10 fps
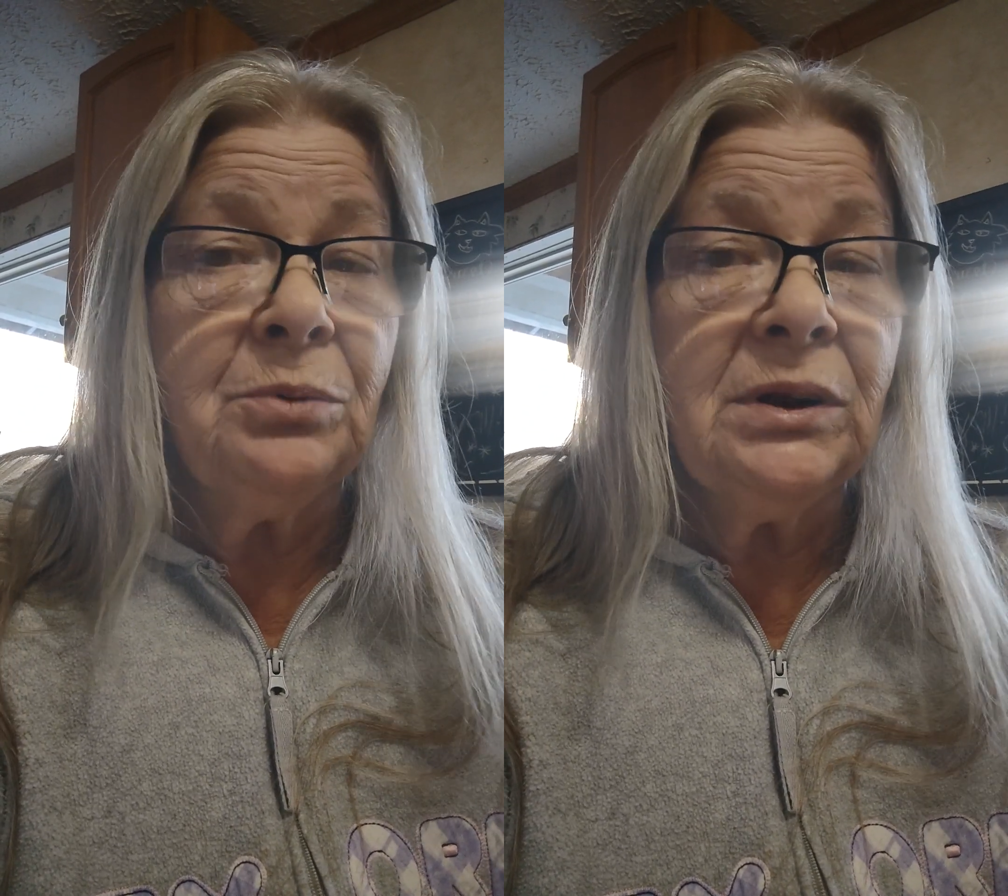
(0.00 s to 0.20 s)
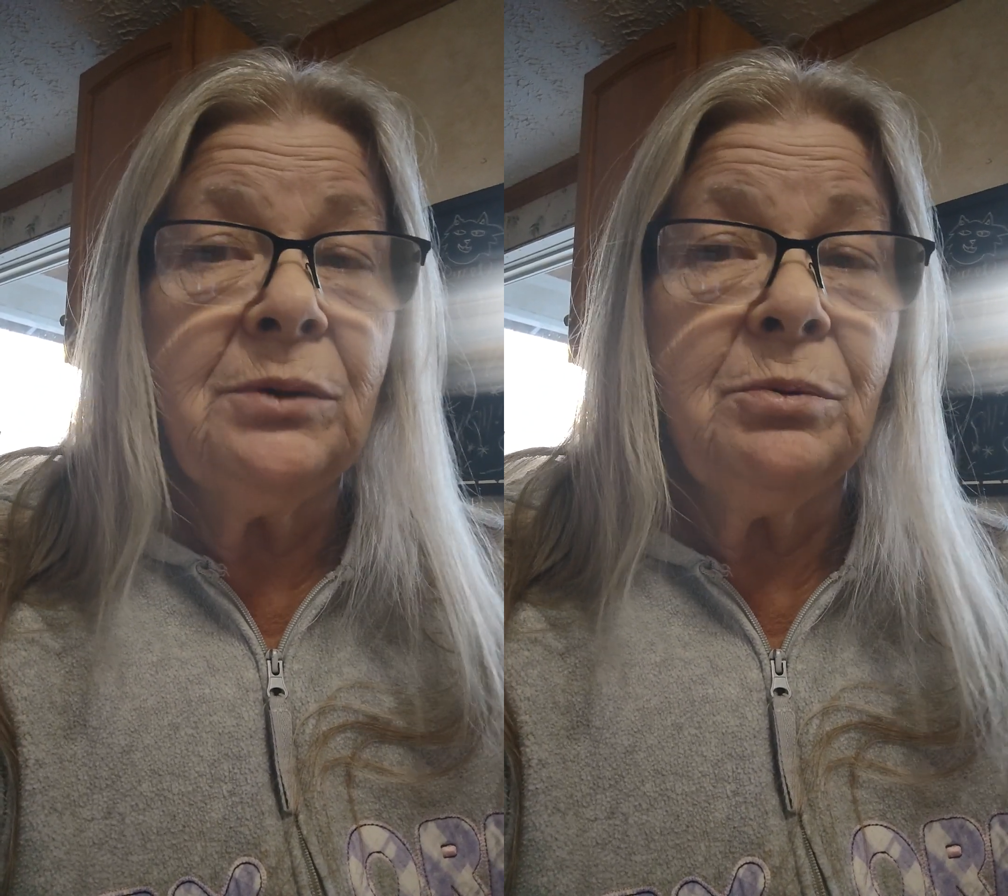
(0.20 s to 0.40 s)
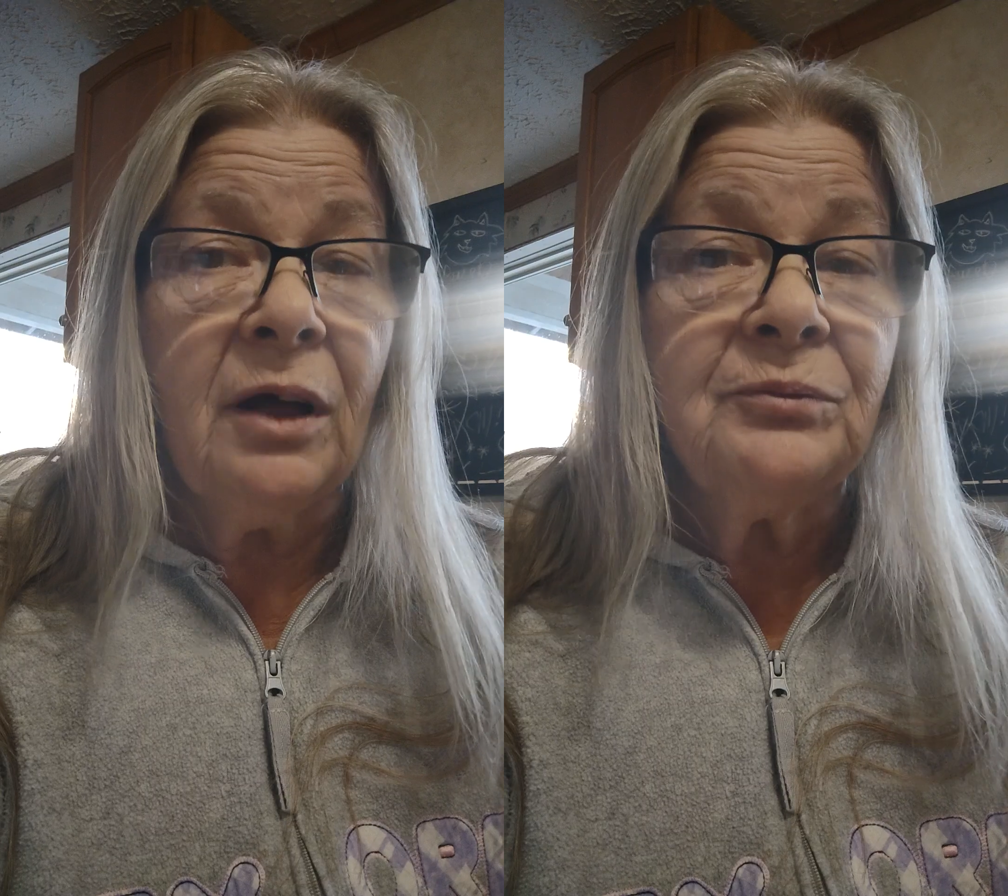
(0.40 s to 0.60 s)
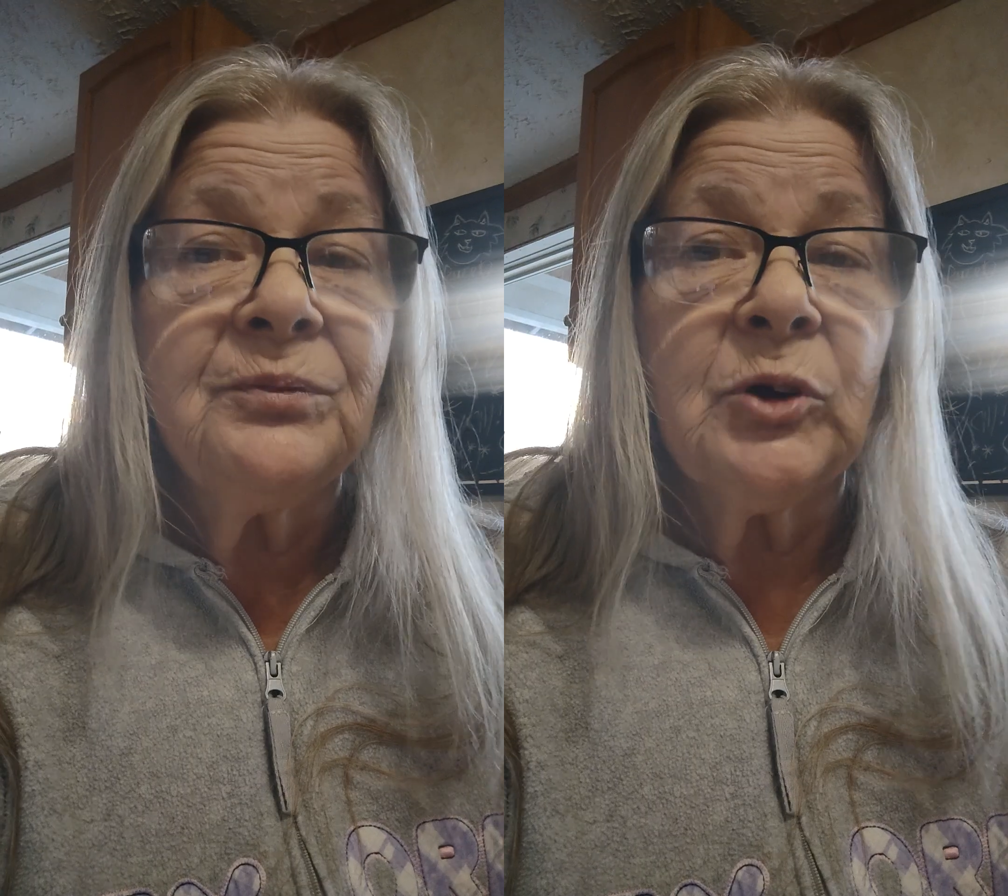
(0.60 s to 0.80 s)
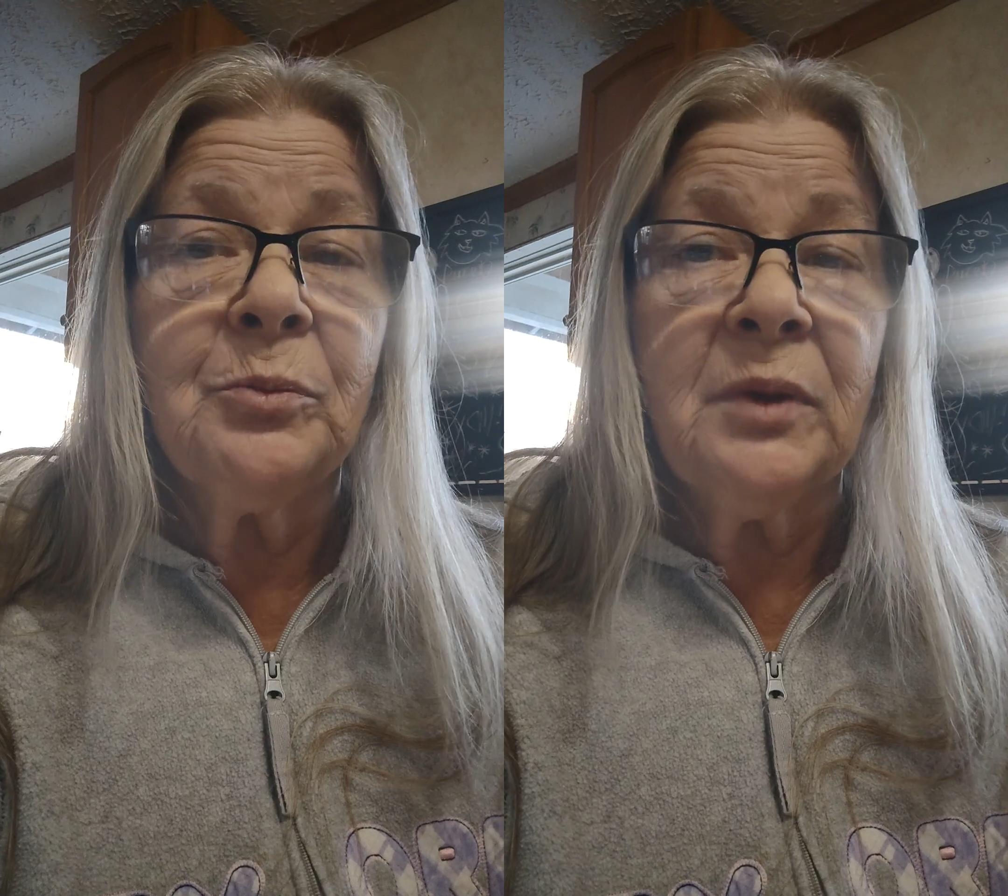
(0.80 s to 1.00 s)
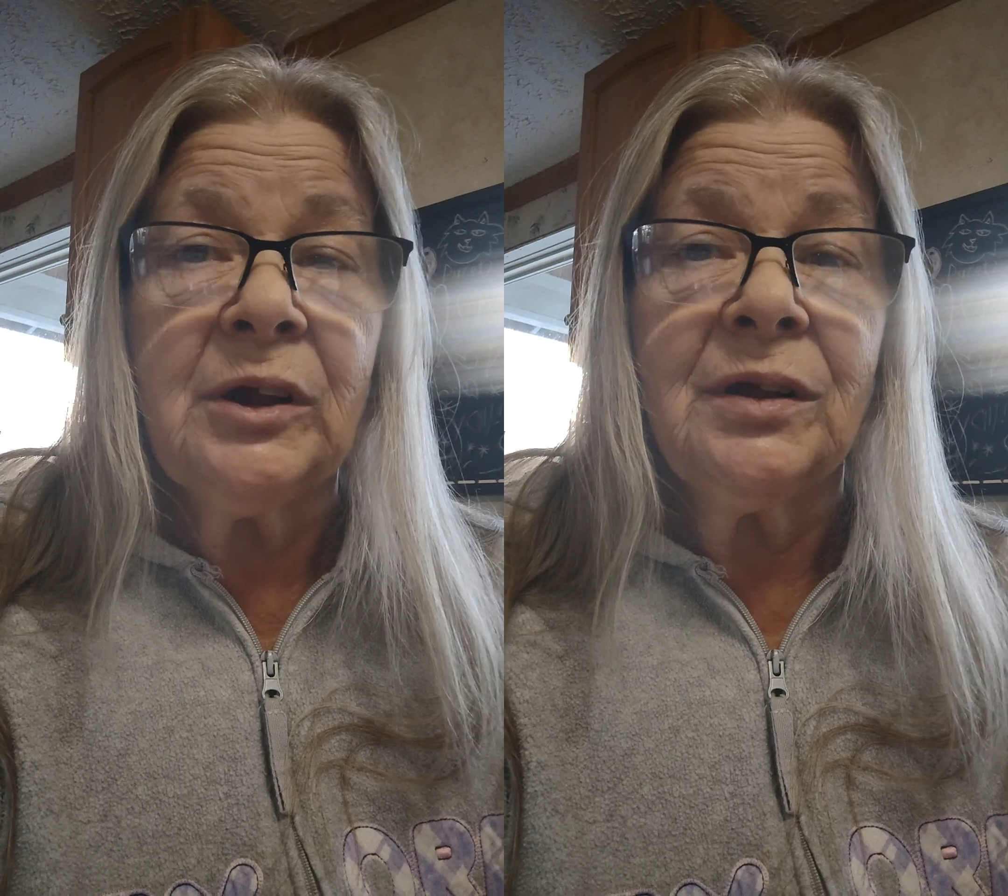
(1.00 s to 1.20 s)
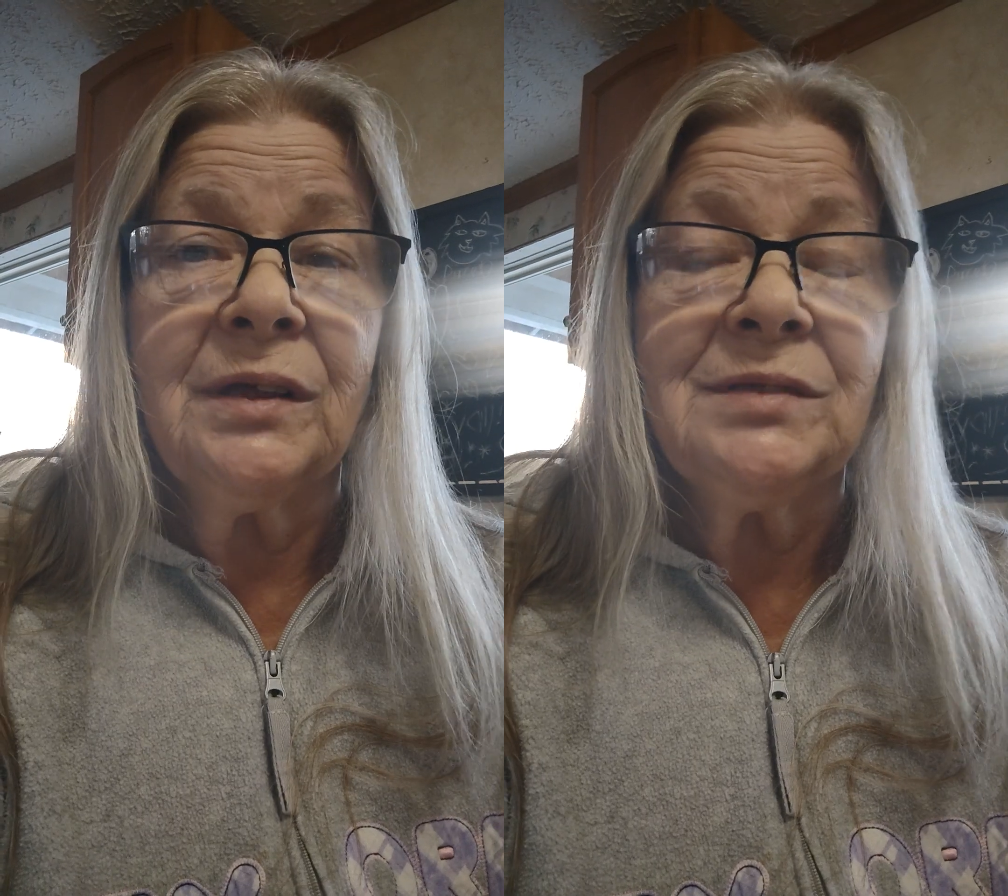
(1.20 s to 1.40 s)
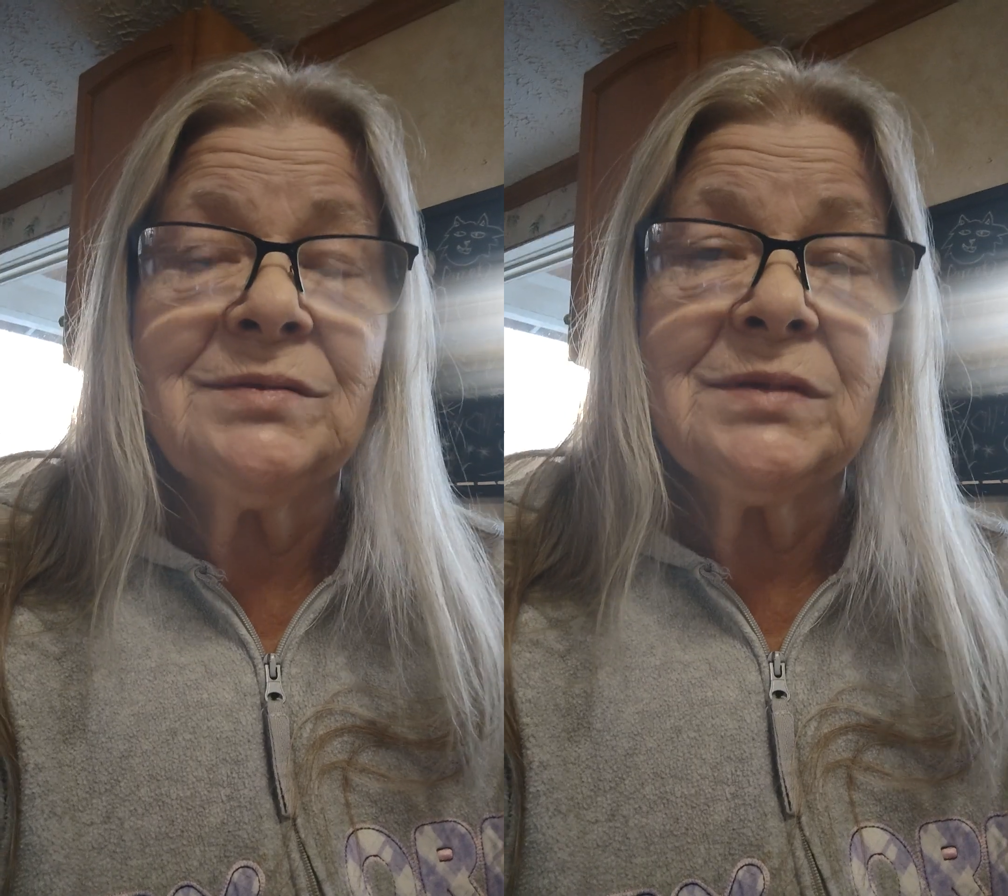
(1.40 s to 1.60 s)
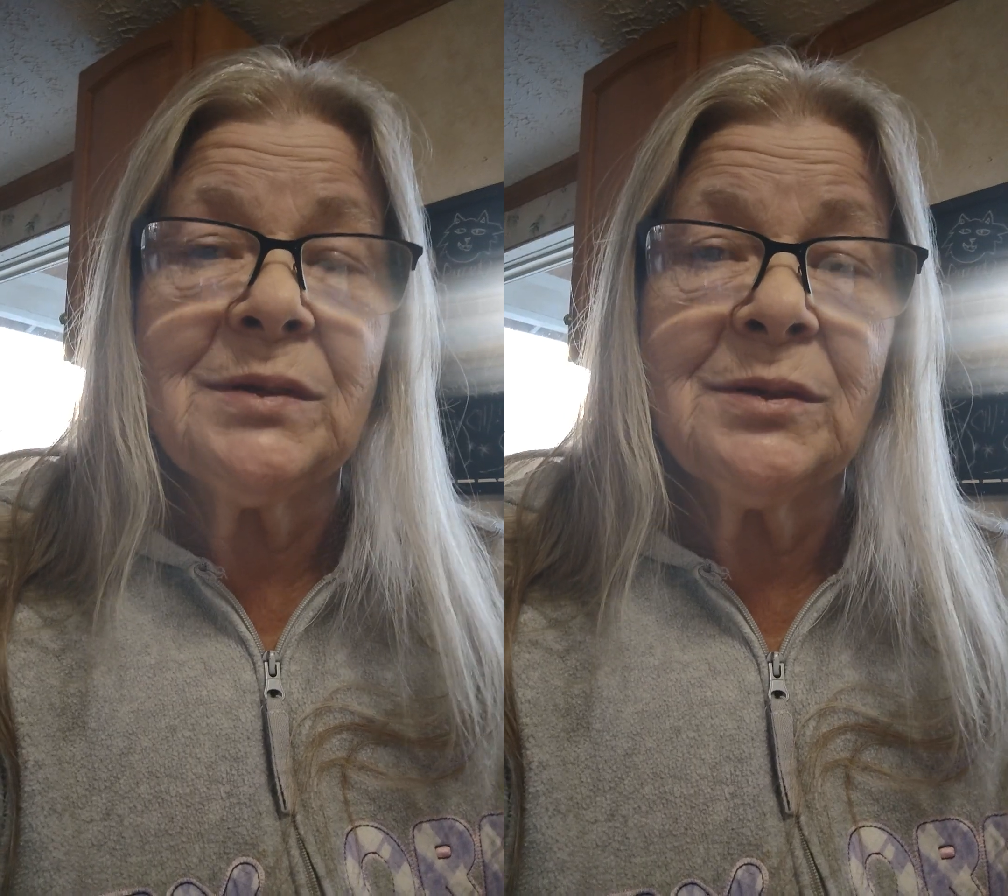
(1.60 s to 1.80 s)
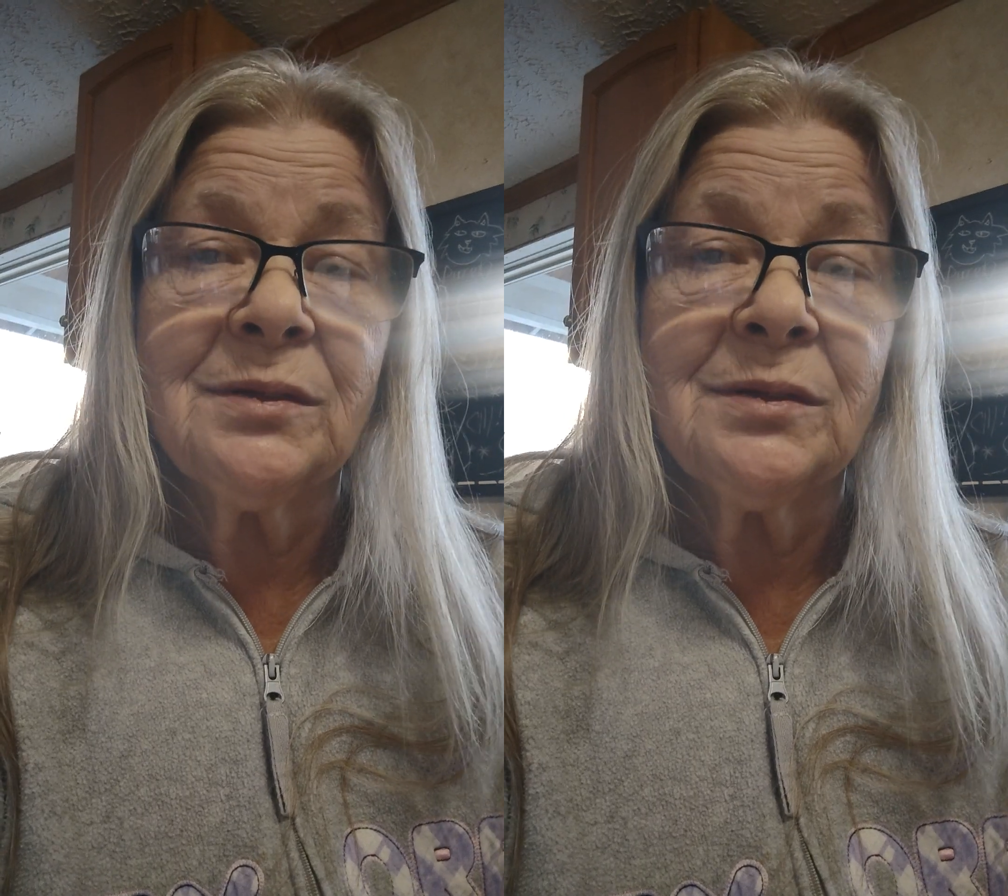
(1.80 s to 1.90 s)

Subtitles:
really rough for Americans.